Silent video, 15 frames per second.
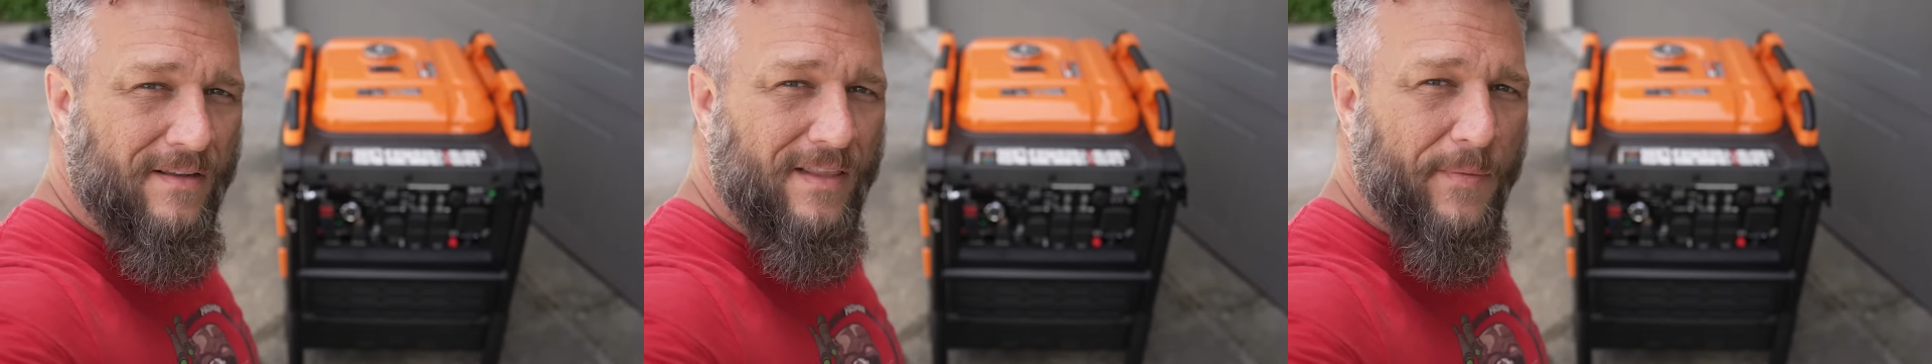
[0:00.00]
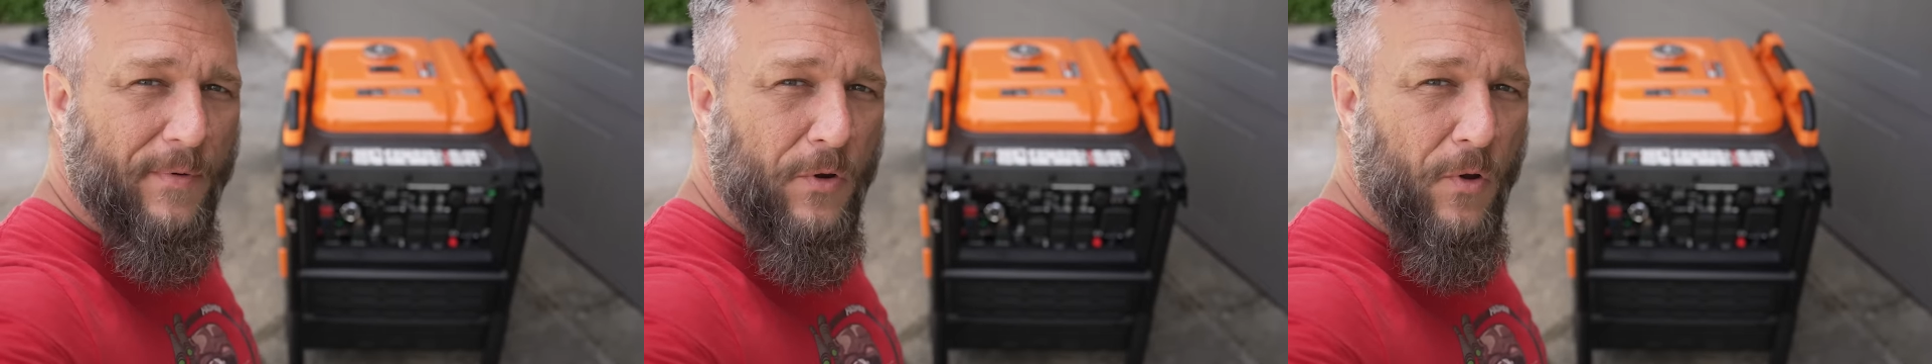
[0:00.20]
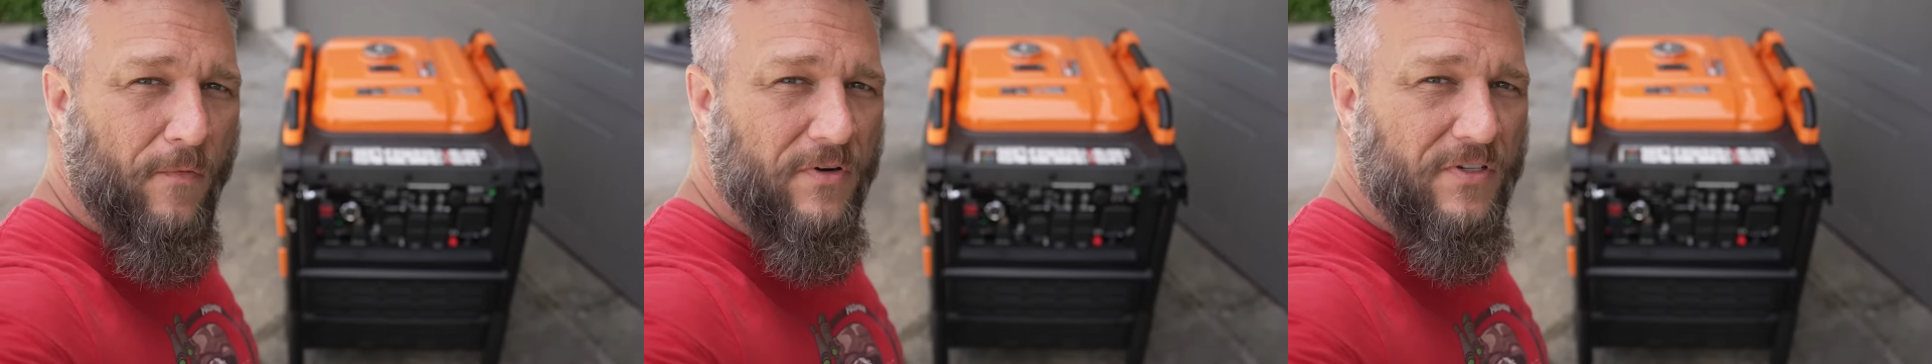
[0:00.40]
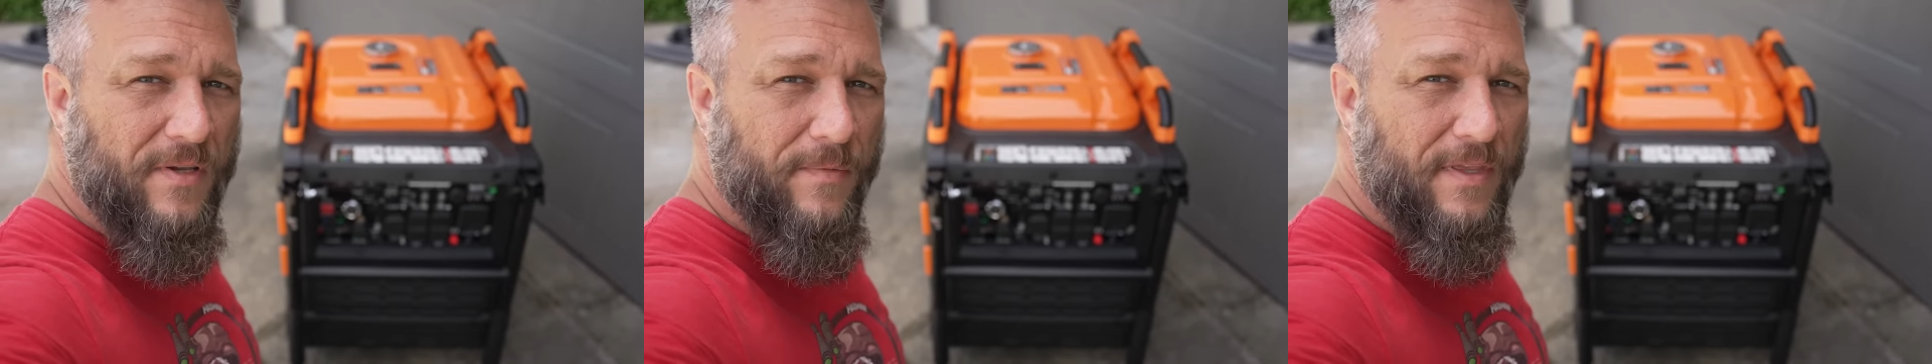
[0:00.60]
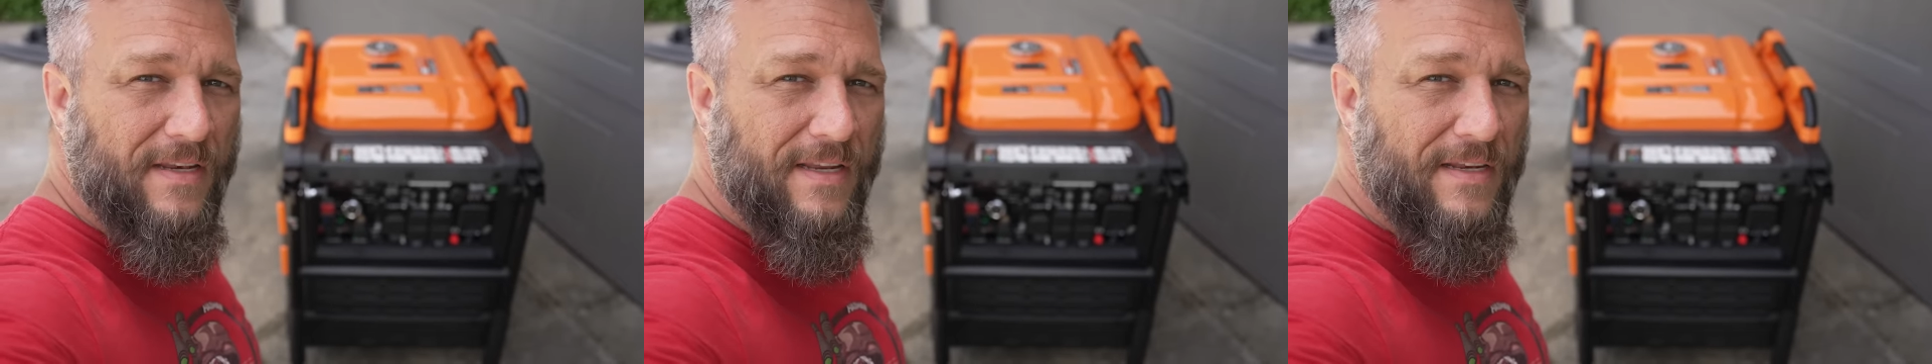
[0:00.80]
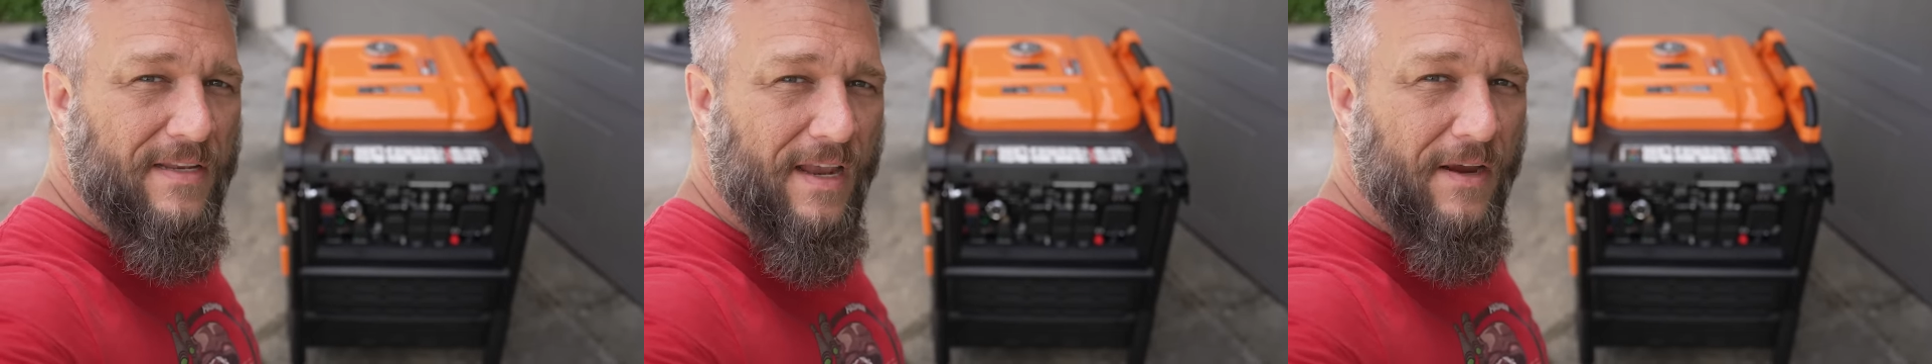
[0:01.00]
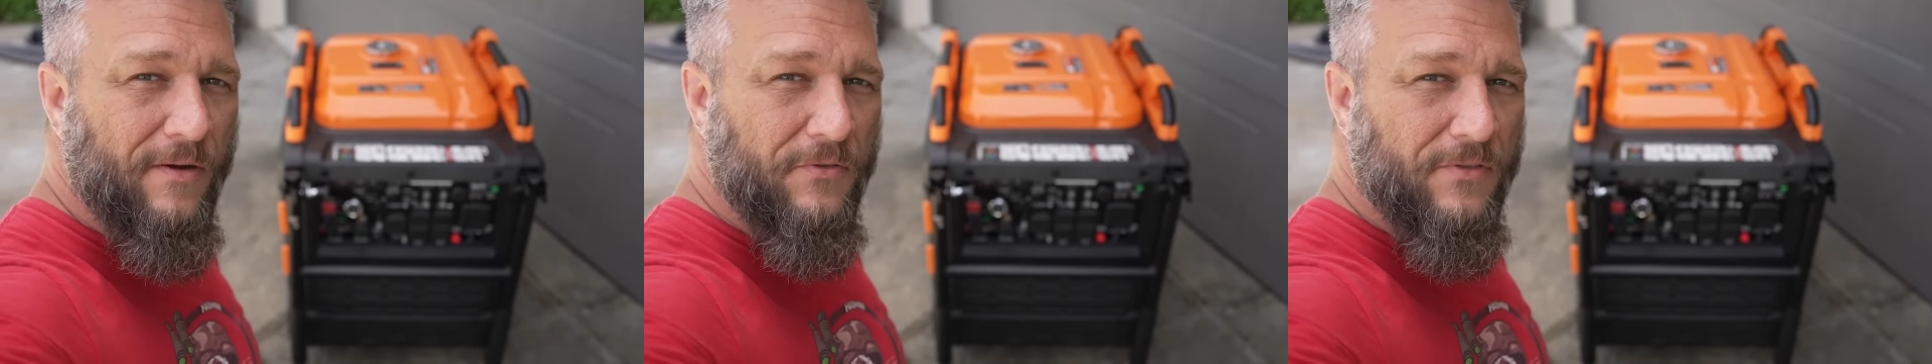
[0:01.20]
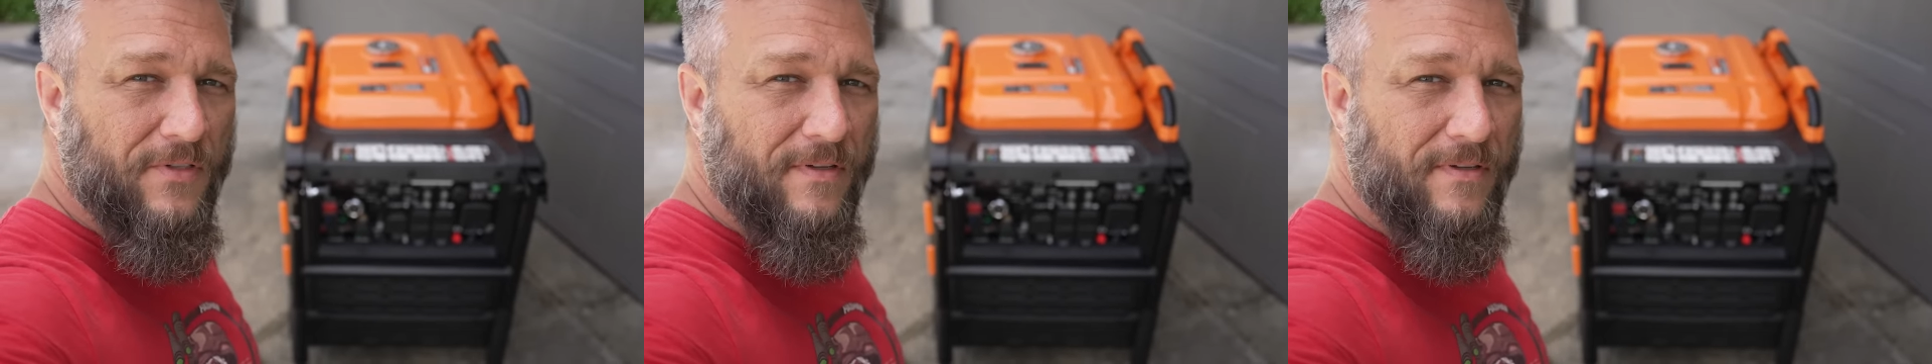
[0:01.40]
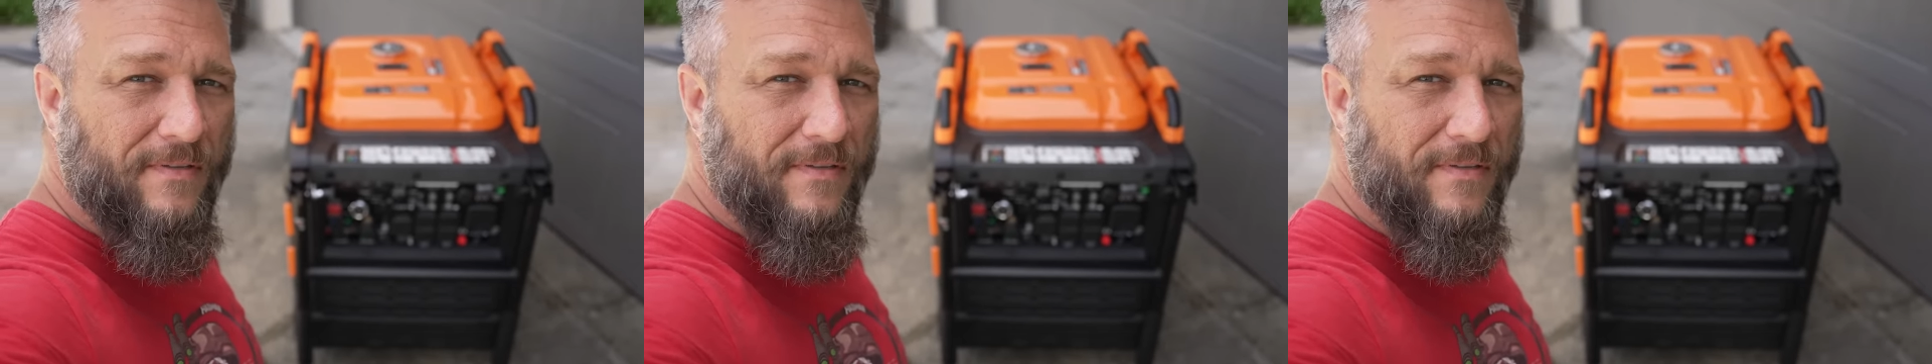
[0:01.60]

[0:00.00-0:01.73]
Let me go over some of the details.